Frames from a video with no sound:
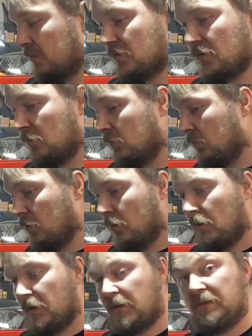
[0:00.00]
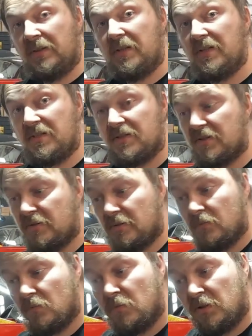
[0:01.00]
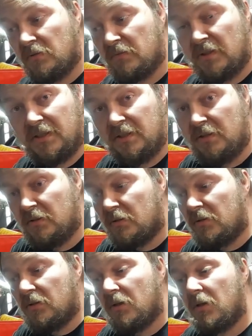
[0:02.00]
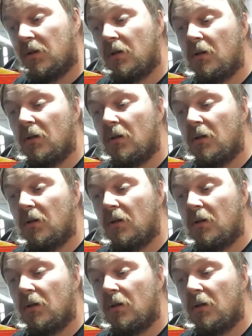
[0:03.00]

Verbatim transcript: So in this one right here,